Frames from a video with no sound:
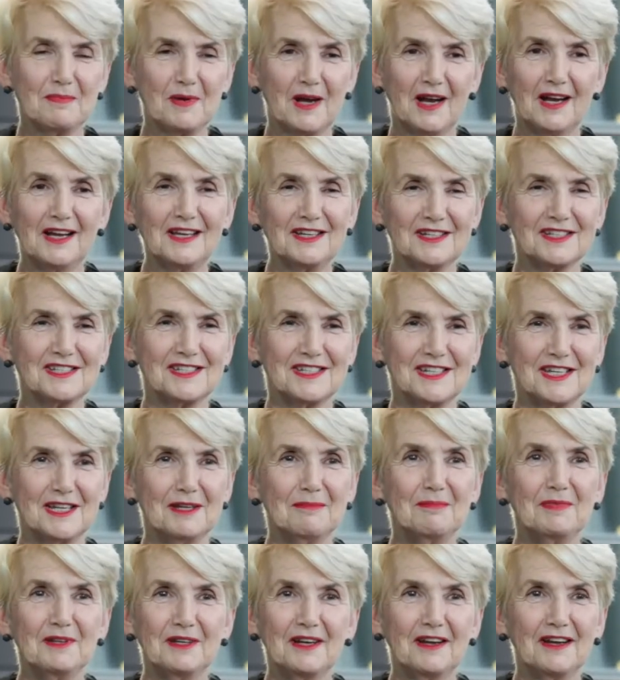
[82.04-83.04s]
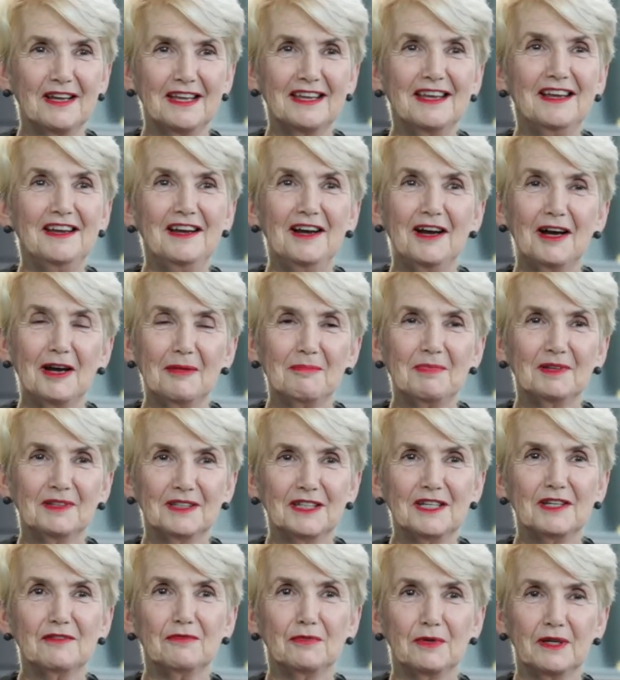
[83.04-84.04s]
biased here, but I
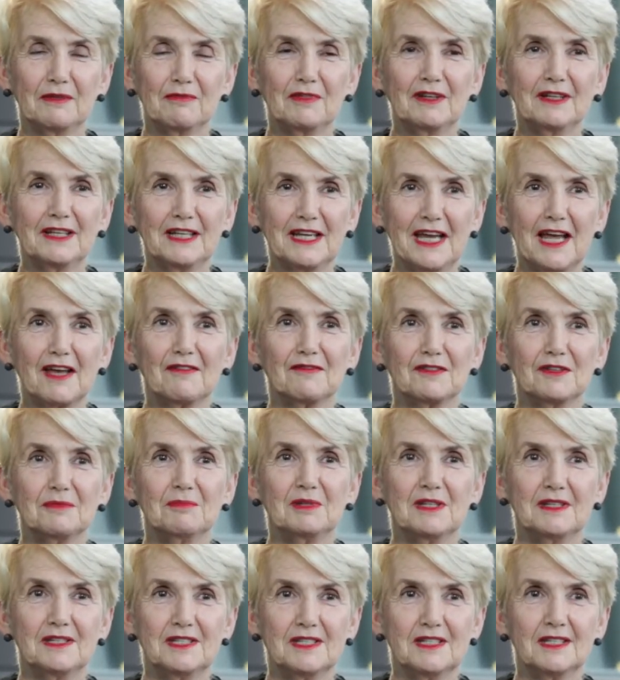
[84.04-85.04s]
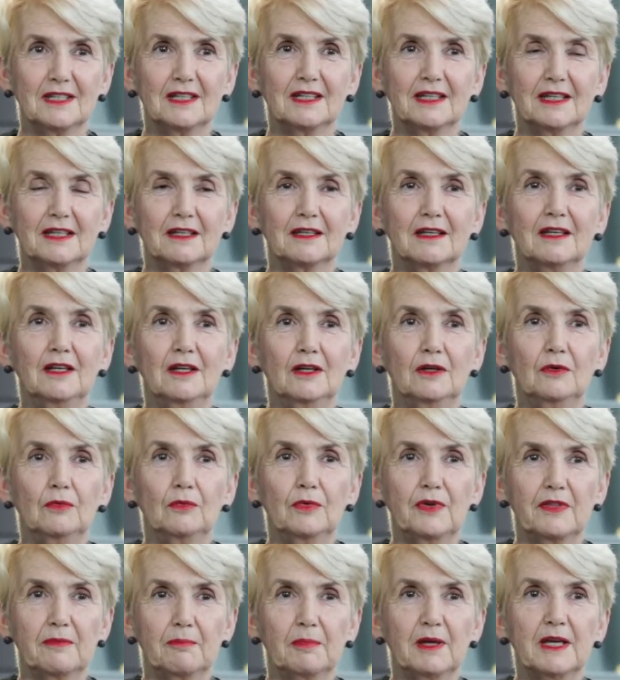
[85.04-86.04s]
believe we really have to be dealing
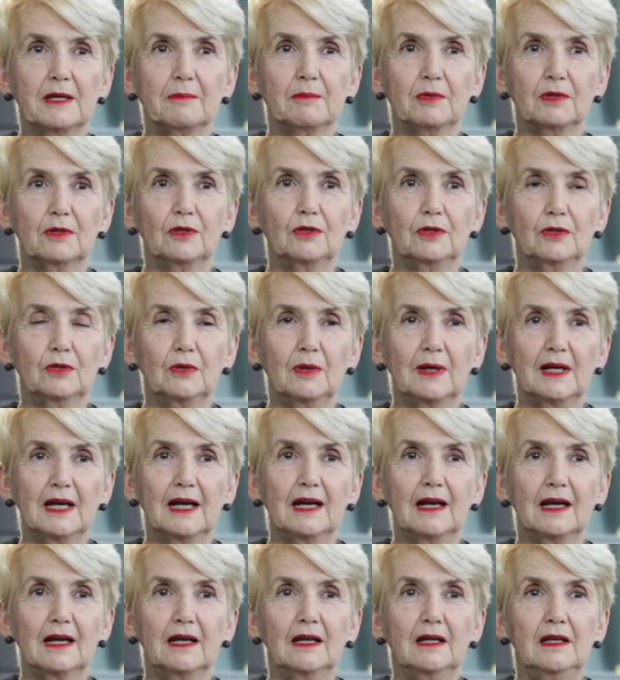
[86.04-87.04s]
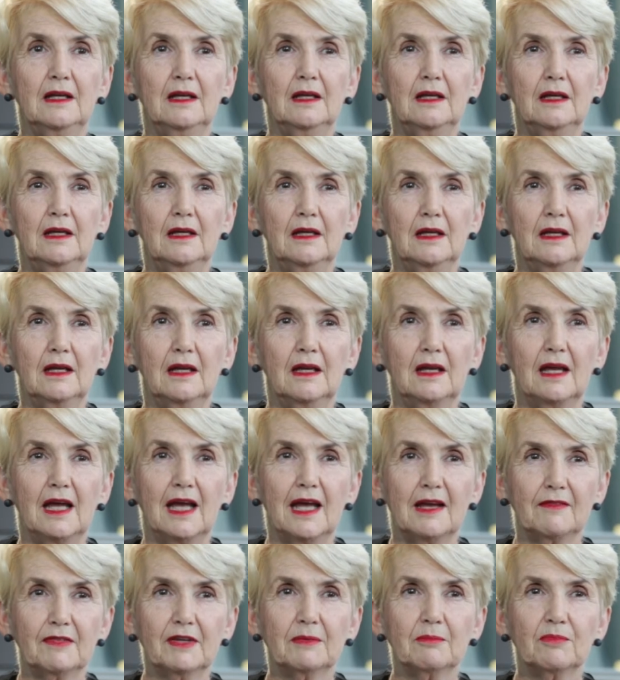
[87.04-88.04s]
with people who are
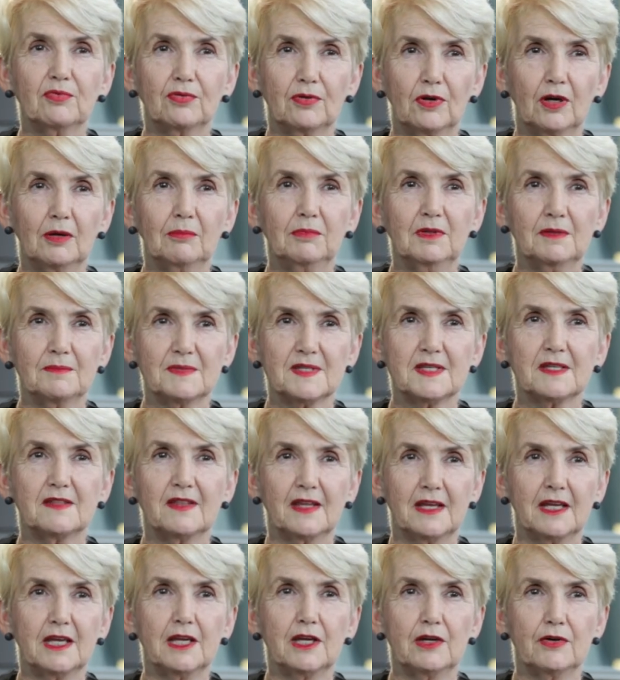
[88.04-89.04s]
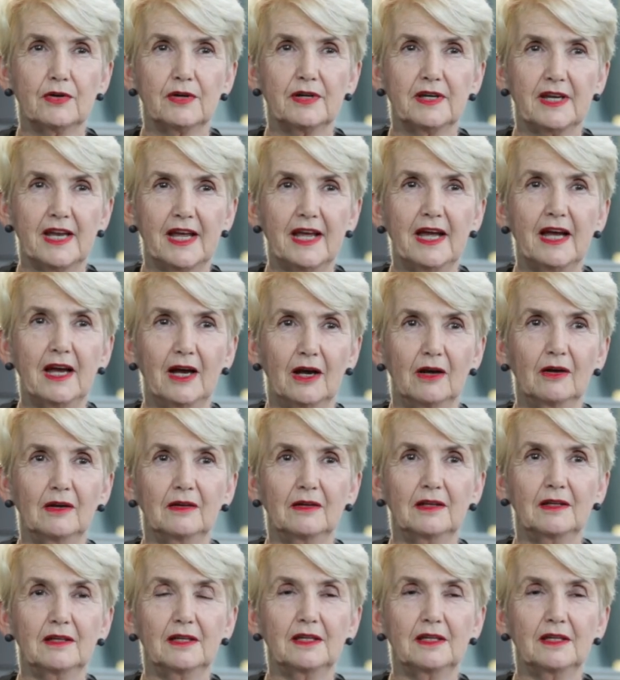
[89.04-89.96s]
having problems in the here and now.